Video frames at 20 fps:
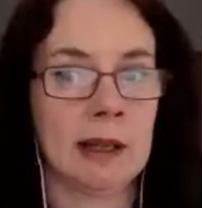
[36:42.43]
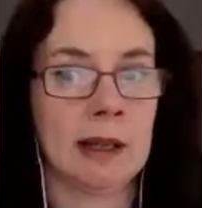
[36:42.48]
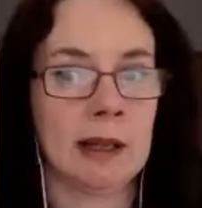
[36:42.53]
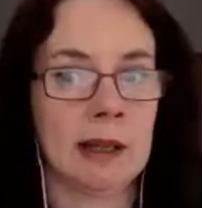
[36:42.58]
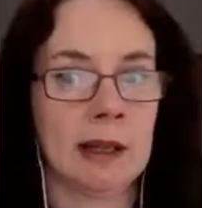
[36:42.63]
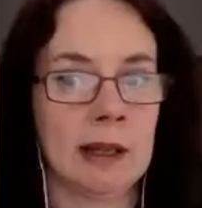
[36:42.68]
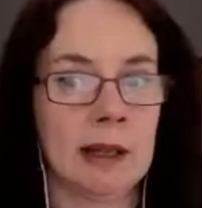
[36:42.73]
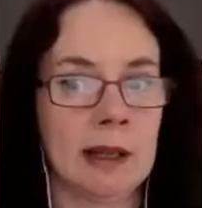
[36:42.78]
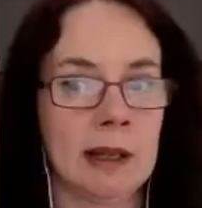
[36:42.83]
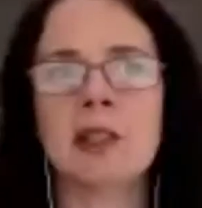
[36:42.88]
I
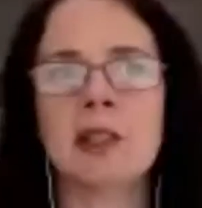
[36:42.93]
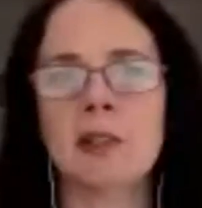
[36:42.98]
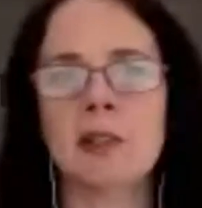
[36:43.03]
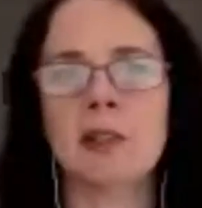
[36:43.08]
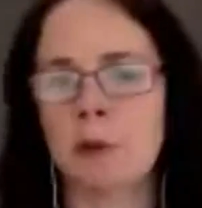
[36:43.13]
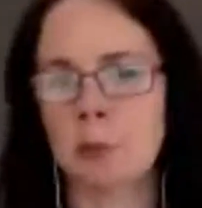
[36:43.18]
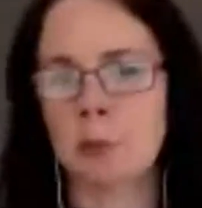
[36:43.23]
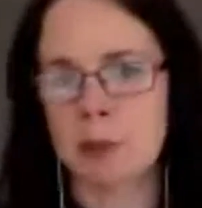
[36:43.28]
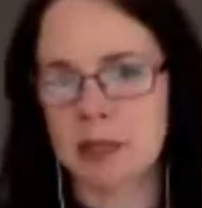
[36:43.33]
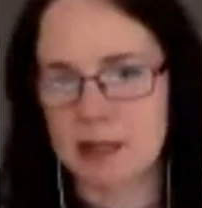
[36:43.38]
think the issue
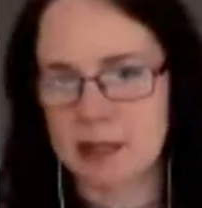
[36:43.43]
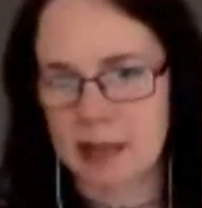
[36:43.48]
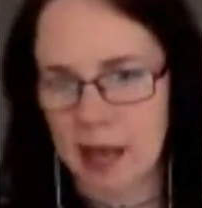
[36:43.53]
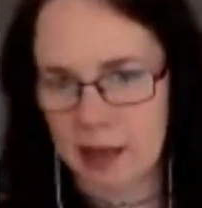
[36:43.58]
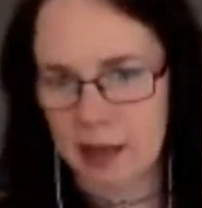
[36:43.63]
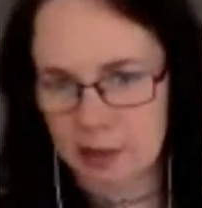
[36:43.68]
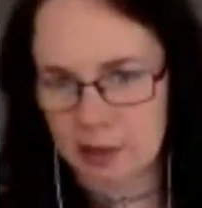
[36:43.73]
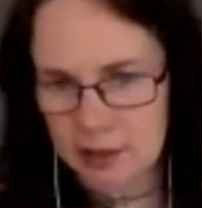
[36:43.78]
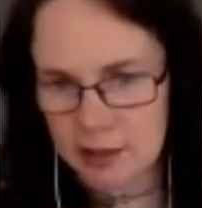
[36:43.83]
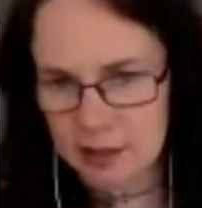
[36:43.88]
of open
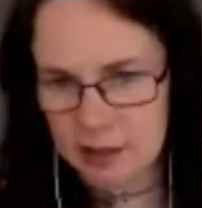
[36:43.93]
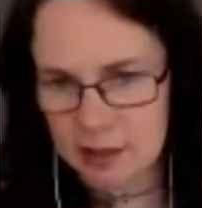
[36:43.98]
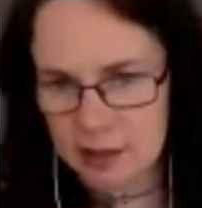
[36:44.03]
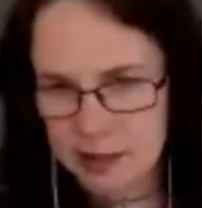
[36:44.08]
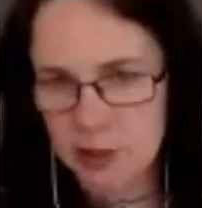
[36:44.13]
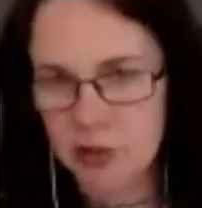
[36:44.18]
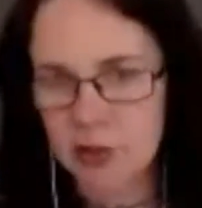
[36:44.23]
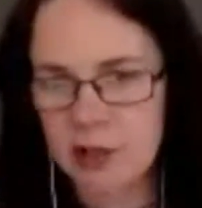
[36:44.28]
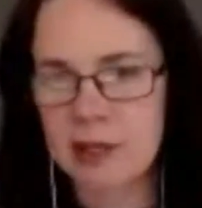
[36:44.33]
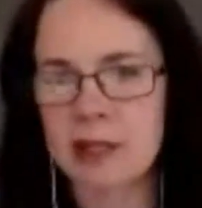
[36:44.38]
standards is
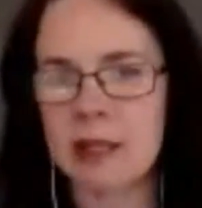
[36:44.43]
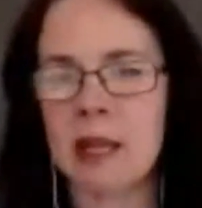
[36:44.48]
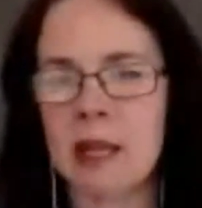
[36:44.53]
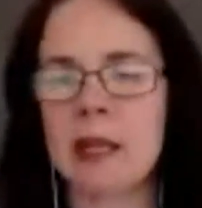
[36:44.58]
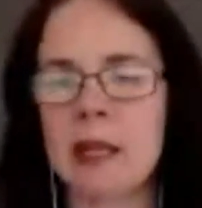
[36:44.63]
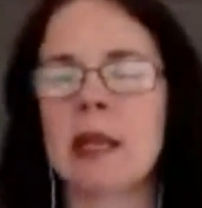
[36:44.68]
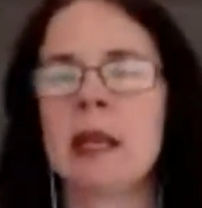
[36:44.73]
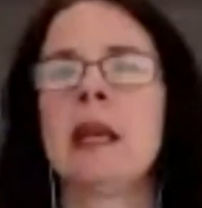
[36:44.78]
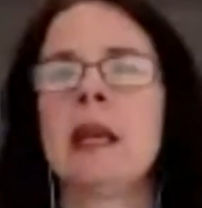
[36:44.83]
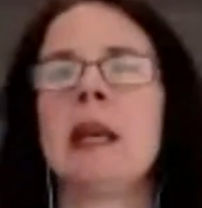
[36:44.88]

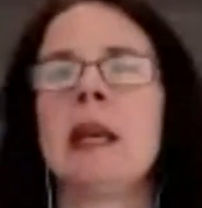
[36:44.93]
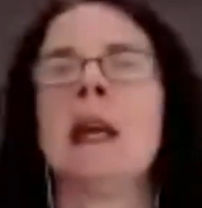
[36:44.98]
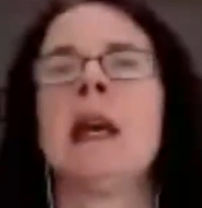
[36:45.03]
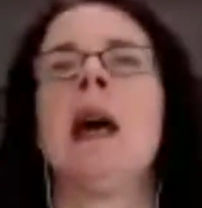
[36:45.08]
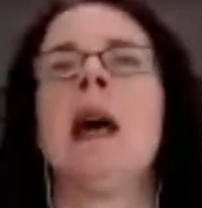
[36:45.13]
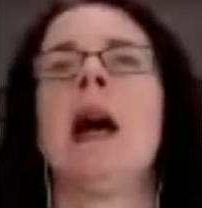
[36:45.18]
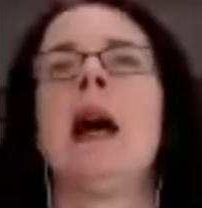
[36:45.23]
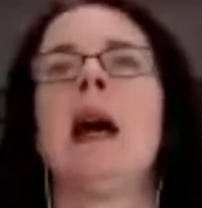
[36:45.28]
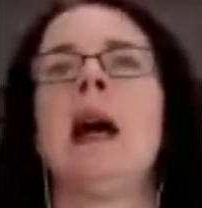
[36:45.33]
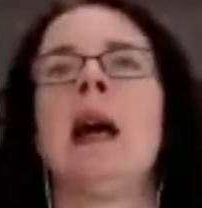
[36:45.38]
interesting,
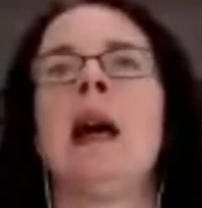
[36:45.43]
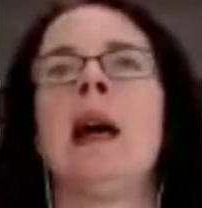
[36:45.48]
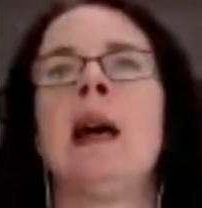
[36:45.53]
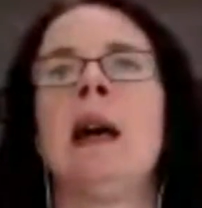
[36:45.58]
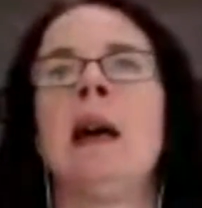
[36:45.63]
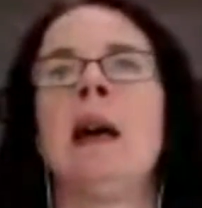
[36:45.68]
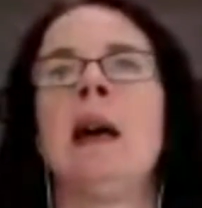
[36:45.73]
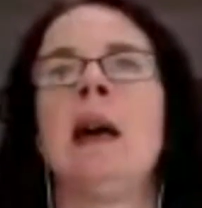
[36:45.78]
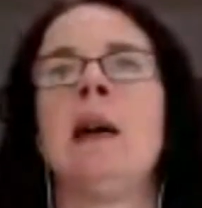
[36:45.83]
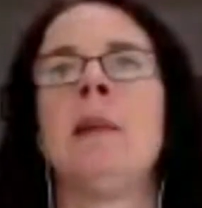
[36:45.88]

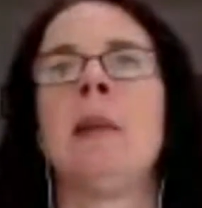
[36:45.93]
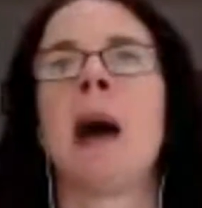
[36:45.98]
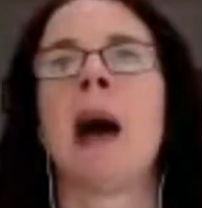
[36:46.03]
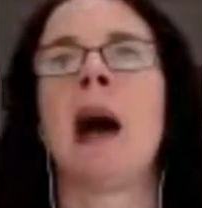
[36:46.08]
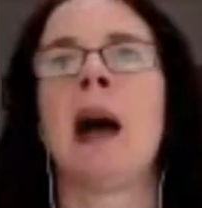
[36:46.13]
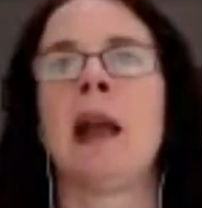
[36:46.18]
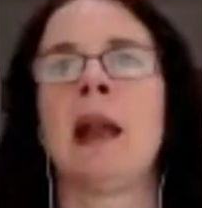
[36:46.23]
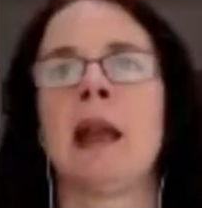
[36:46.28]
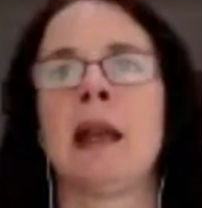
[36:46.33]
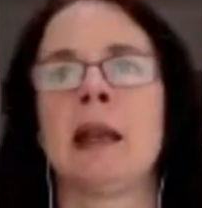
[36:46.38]
and
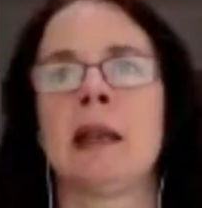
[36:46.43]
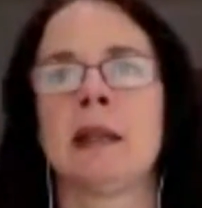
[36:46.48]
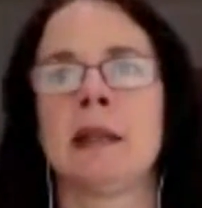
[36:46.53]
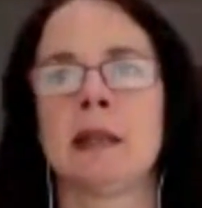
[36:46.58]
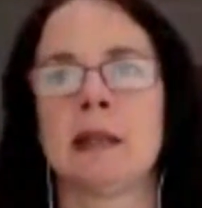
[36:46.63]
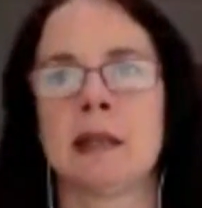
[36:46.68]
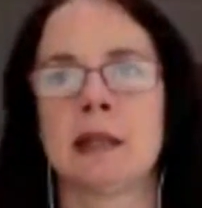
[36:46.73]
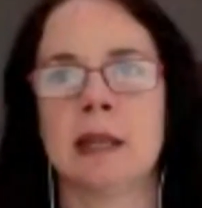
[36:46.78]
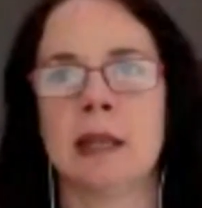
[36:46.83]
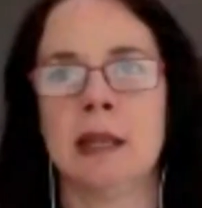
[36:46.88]
I can
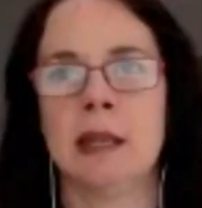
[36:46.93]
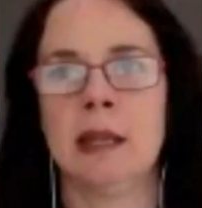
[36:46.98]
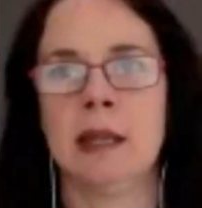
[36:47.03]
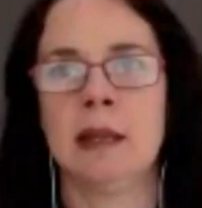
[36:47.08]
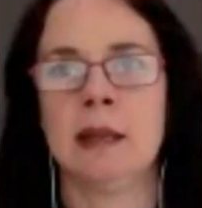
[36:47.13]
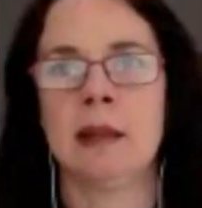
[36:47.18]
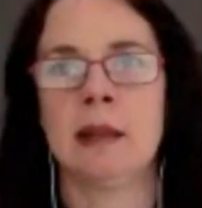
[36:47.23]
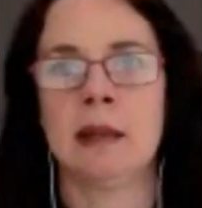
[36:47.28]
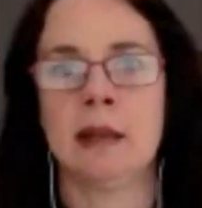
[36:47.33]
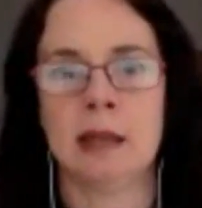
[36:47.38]
see the
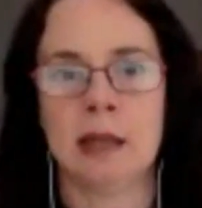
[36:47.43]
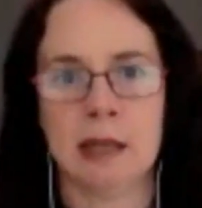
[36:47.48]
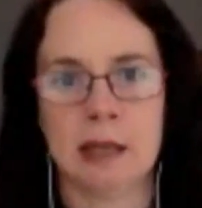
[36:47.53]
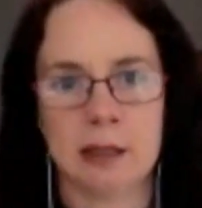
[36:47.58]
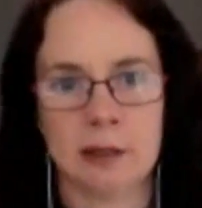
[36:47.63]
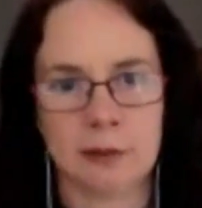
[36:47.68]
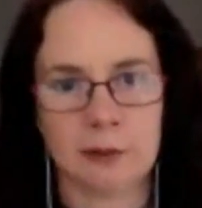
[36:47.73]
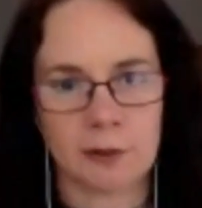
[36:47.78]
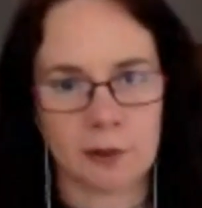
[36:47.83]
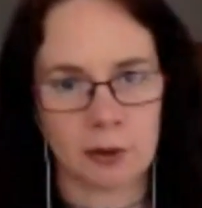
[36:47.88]
need
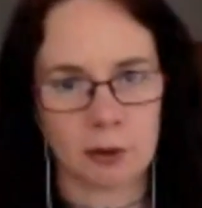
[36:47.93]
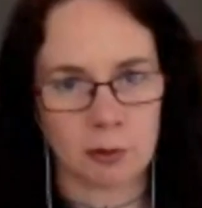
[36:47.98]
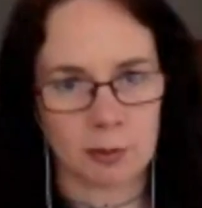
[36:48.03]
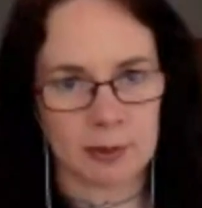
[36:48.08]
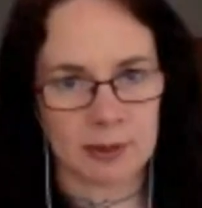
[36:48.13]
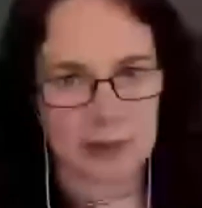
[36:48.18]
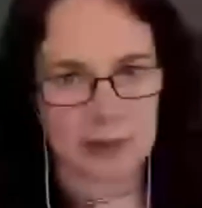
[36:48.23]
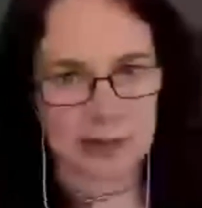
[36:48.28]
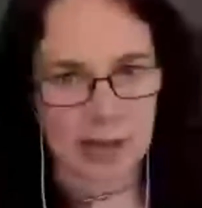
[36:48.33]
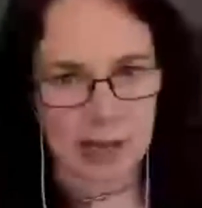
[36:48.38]
for open
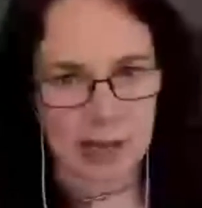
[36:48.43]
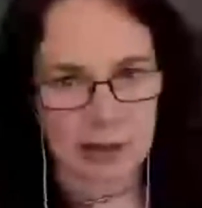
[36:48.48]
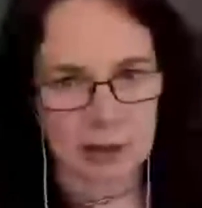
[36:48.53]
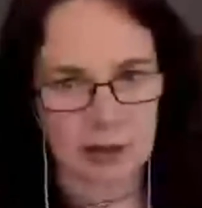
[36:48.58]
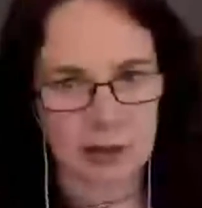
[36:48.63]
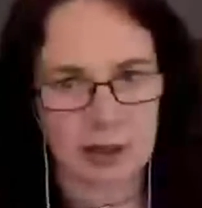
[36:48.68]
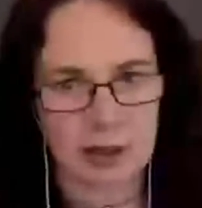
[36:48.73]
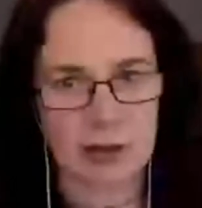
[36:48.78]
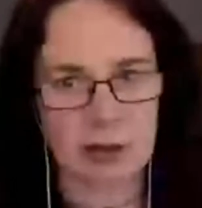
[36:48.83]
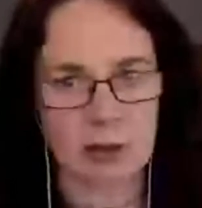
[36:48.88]

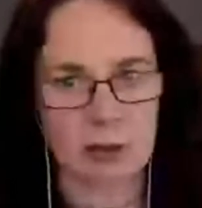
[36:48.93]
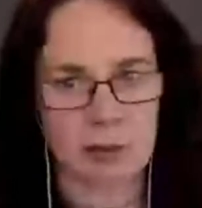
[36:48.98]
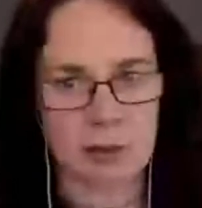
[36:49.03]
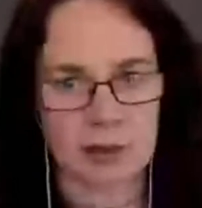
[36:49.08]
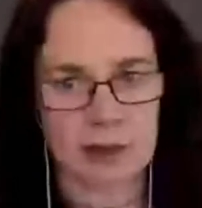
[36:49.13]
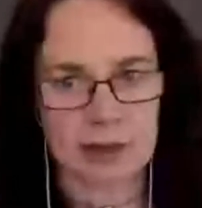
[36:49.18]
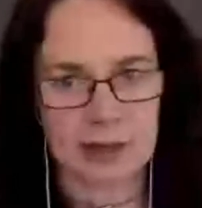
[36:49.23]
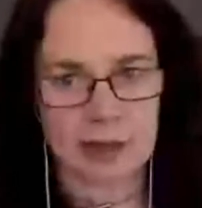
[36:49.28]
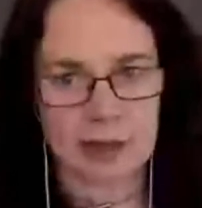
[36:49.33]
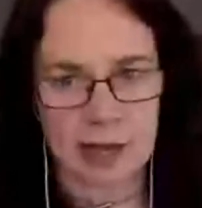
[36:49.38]
standards in open
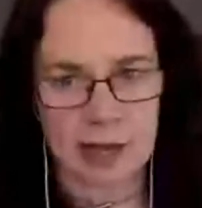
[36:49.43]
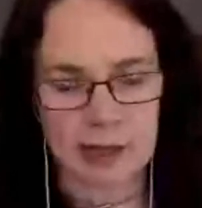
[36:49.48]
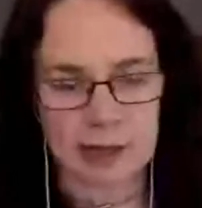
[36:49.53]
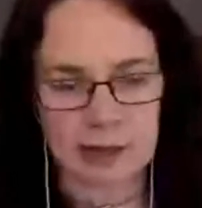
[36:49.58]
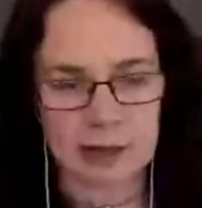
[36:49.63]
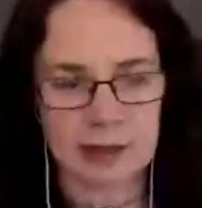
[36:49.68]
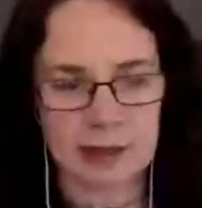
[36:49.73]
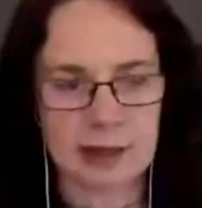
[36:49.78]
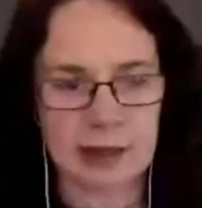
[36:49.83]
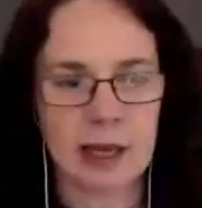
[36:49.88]

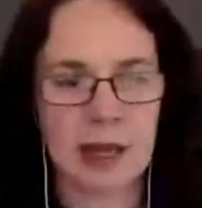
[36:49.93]
science.